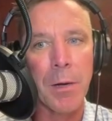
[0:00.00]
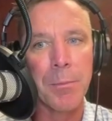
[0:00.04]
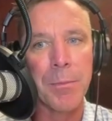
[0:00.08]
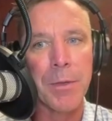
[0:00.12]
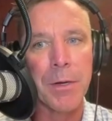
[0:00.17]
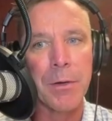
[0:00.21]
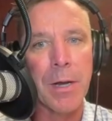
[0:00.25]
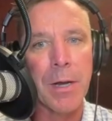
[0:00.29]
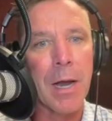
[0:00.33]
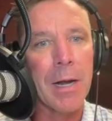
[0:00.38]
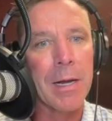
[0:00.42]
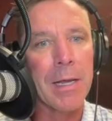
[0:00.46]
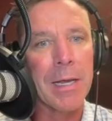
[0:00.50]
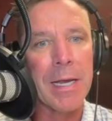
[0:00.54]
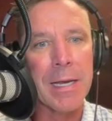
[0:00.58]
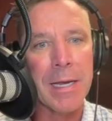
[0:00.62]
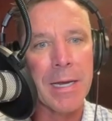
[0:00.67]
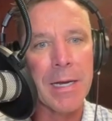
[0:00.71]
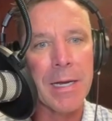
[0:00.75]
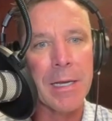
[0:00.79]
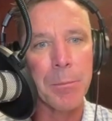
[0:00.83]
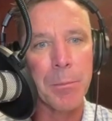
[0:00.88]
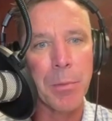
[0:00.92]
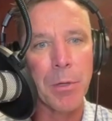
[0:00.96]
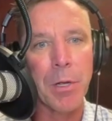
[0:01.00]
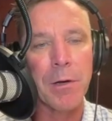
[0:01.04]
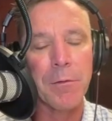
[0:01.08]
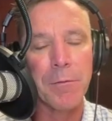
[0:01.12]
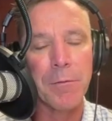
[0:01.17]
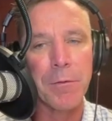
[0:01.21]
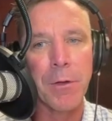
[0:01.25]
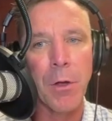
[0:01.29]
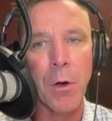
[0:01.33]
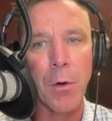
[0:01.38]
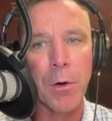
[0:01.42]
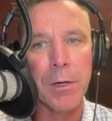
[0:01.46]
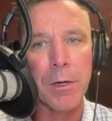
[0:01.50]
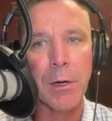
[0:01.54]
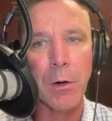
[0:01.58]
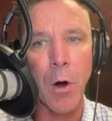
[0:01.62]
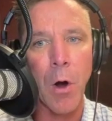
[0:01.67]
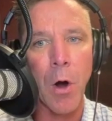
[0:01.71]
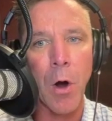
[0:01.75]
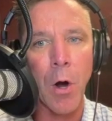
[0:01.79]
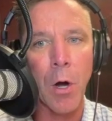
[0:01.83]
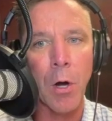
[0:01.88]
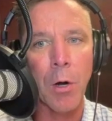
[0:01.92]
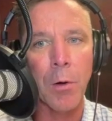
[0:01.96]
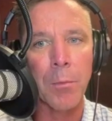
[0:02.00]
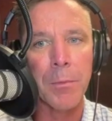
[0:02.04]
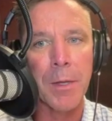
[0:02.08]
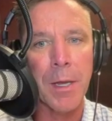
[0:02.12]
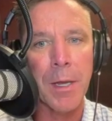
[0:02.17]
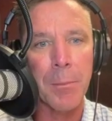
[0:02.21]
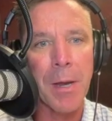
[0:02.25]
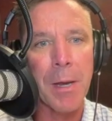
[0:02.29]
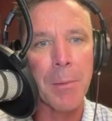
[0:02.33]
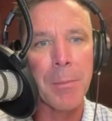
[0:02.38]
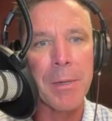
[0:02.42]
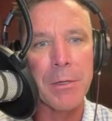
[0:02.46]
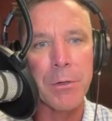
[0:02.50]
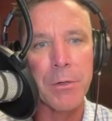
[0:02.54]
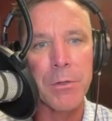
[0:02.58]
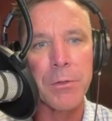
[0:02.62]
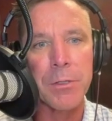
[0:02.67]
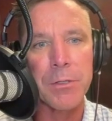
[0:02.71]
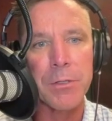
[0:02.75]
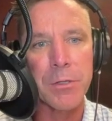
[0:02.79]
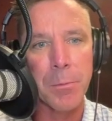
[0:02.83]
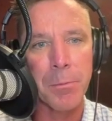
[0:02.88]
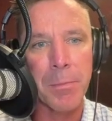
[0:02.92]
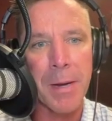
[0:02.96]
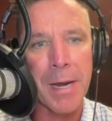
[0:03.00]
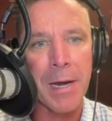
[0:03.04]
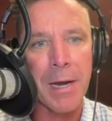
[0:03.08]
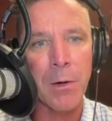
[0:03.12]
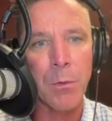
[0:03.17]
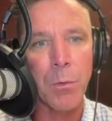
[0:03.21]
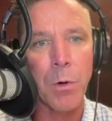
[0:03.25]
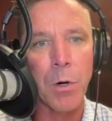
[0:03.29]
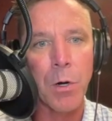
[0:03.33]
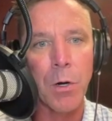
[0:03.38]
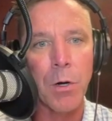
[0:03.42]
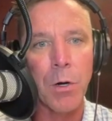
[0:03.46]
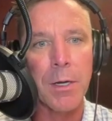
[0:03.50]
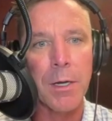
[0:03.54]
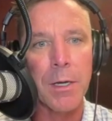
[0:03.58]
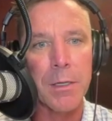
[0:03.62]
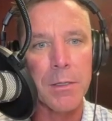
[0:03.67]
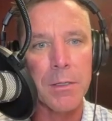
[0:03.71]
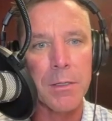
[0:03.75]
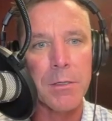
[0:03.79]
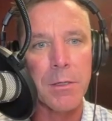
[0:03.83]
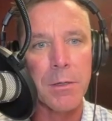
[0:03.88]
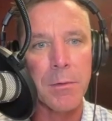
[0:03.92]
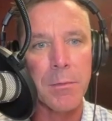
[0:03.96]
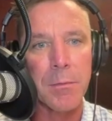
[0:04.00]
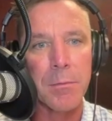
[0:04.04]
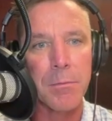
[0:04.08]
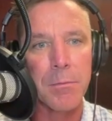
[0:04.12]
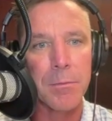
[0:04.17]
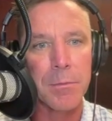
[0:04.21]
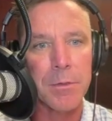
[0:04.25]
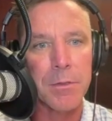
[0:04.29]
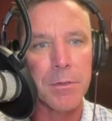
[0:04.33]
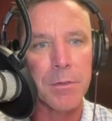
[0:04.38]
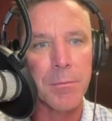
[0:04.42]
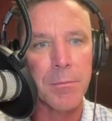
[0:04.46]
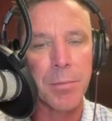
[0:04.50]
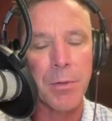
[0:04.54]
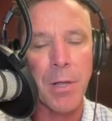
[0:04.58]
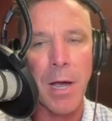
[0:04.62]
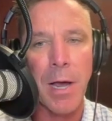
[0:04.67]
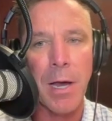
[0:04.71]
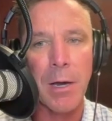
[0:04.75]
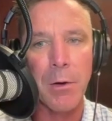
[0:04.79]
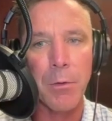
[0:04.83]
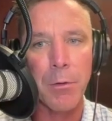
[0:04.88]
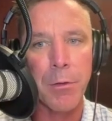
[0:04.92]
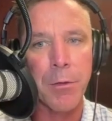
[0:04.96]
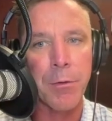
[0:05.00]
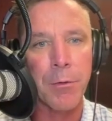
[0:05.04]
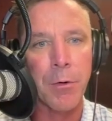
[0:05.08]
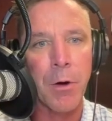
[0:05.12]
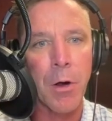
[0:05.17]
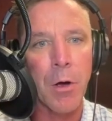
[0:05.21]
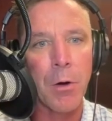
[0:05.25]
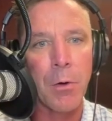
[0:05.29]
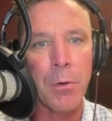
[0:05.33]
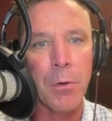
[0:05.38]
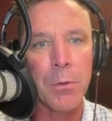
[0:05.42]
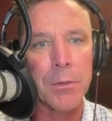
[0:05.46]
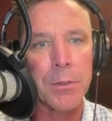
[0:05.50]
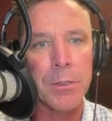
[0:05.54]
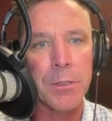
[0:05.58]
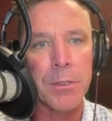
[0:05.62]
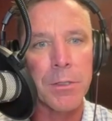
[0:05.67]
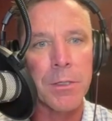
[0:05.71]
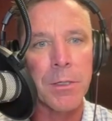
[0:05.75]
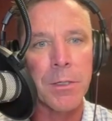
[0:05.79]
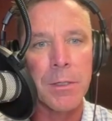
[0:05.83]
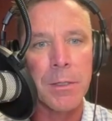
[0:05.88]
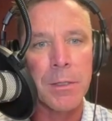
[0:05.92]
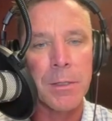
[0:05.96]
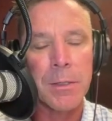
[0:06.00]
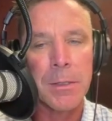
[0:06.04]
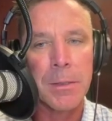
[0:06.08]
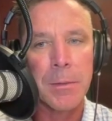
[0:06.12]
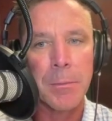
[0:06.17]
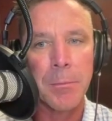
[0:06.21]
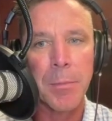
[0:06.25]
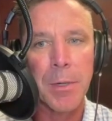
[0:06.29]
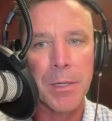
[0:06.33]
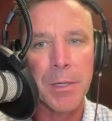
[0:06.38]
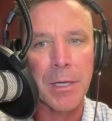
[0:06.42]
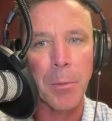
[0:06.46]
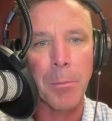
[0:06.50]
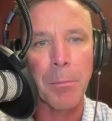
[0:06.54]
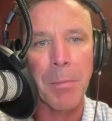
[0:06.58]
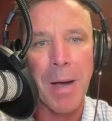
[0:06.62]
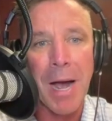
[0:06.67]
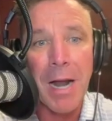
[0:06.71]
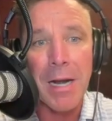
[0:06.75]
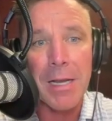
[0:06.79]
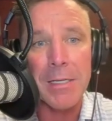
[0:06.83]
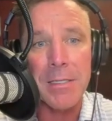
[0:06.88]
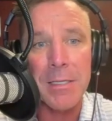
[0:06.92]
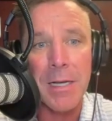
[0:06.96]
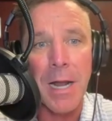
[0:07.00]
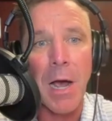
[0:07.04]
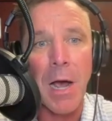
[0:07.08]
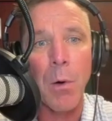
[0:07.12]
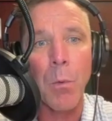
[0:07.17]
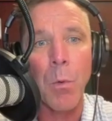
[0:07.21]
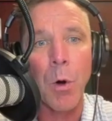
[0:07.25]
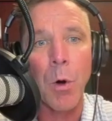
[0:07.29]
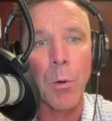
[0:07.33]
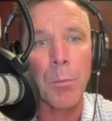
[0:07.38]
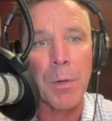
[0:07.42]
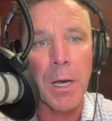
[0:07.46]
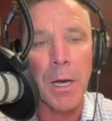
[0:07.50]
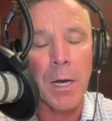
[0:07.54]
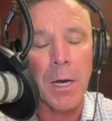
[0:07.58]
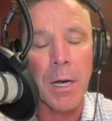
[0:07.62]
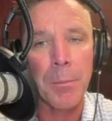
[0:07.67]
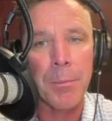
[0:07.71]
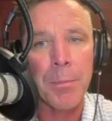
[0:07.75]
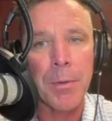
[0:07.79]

They're not getting blood flow into their arm. They may be doing some band work and some plyo throws, but their body's not warmed up.